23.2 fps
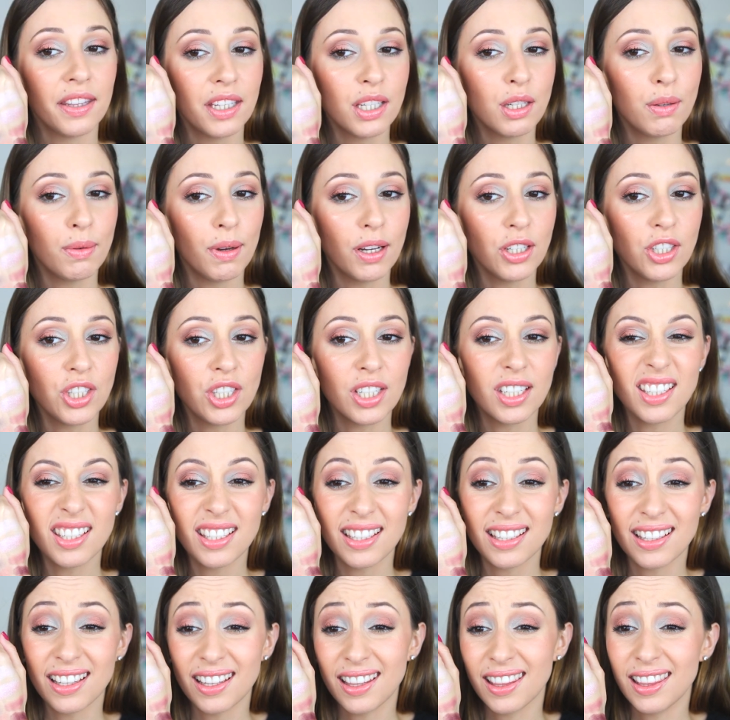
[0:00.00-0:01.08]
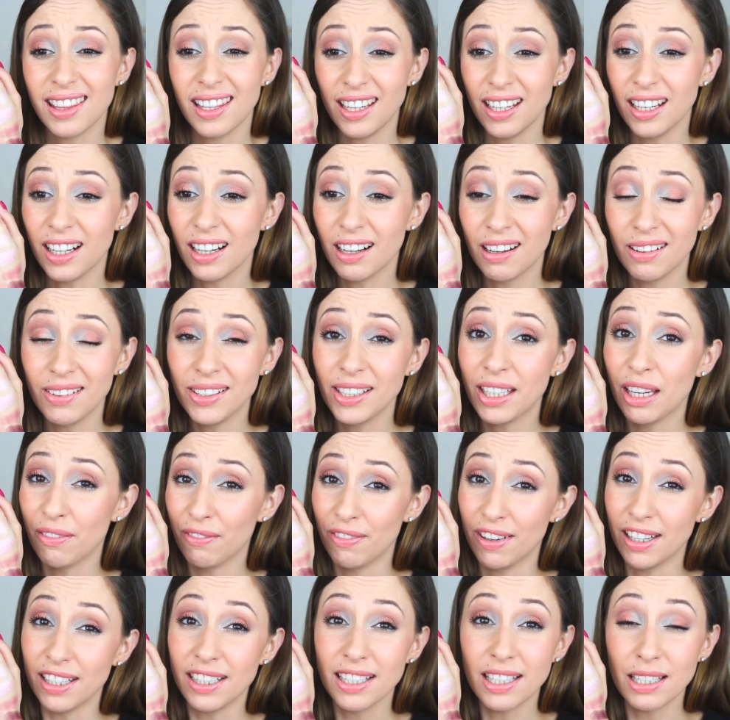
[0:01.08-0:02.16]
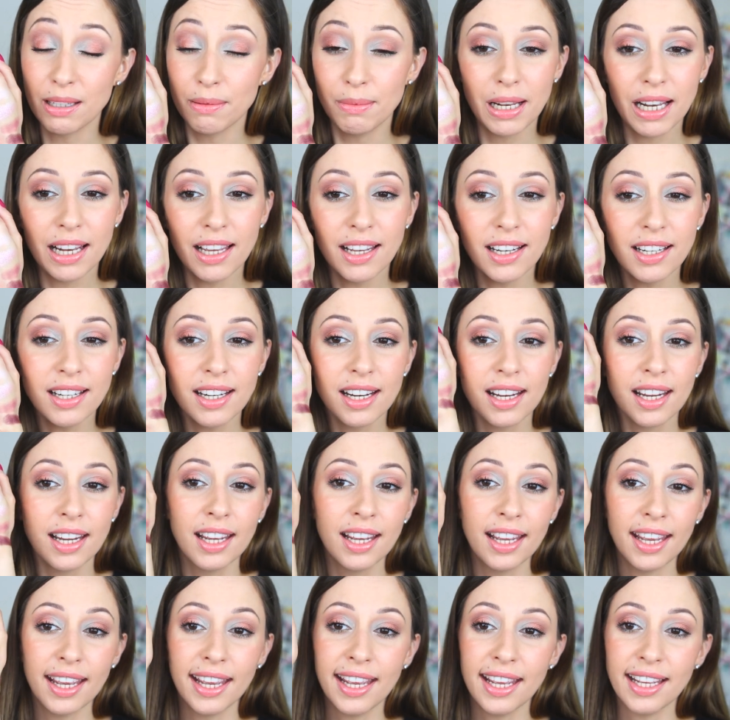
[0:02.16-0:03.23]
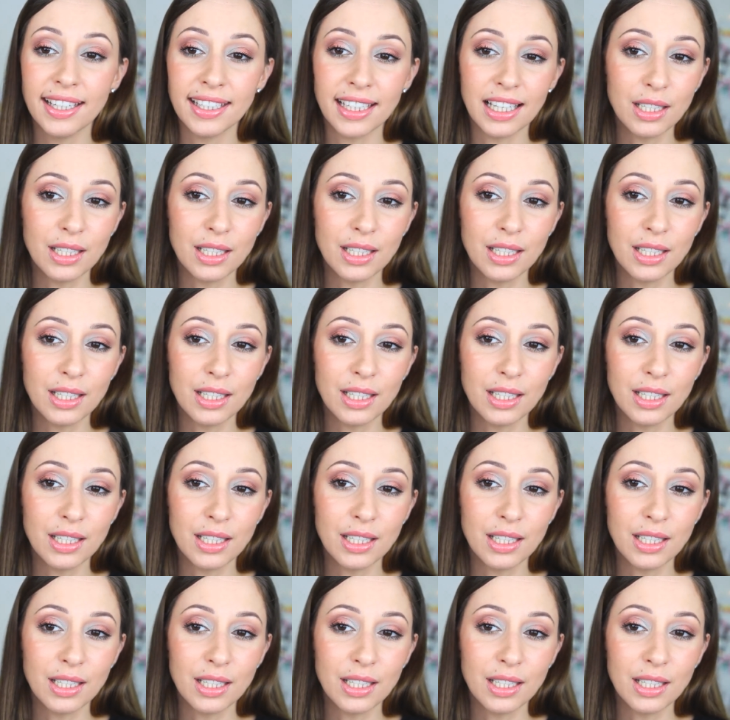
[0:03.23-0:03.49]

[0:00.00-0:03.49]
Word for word: In the swatches they are looking very similar and